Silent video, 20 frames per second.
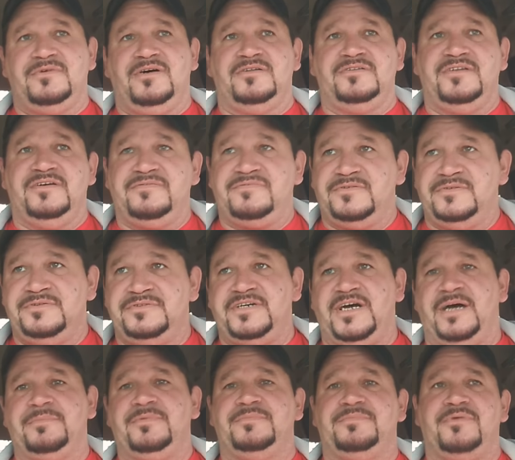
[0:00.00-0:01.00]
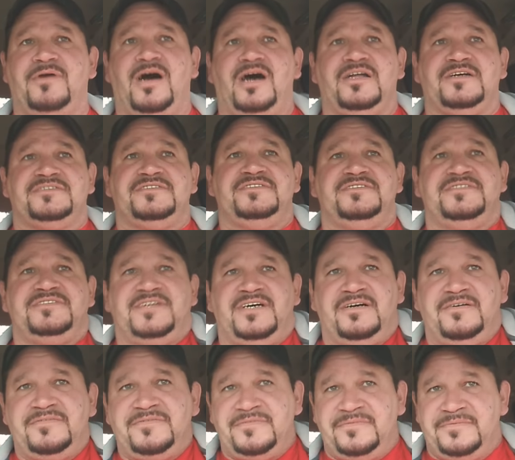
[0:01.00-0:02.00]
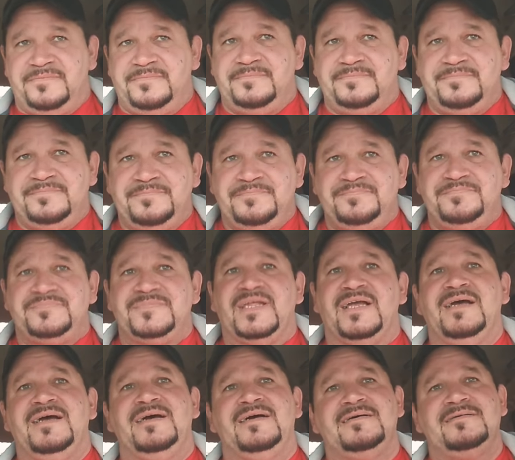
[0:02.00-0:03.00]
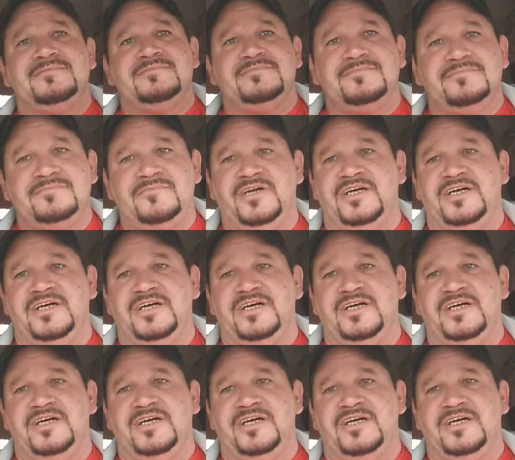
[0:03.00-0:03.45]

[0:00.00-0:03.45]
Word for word: on, different type of products and stuff.